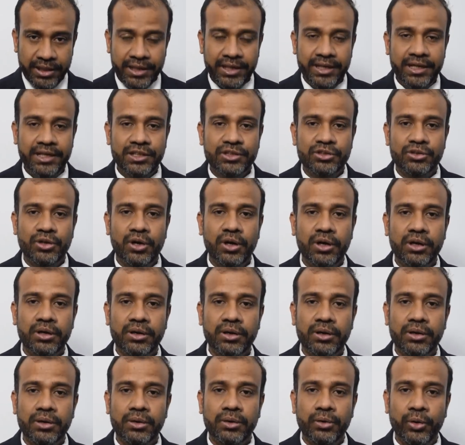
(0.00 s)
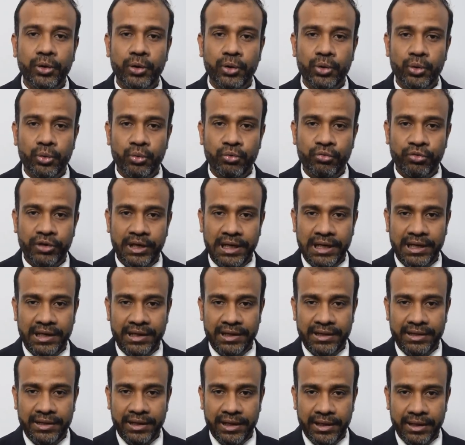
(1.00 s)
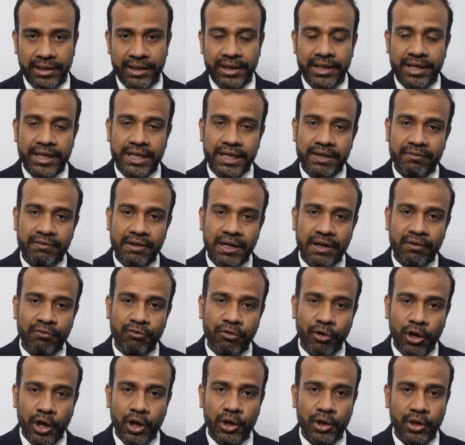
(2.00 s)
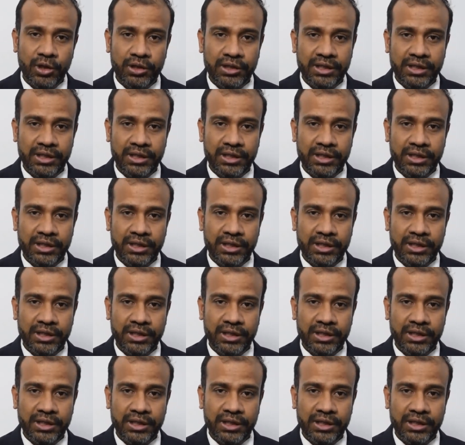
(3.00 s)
he is not going to feel anything. He will walk on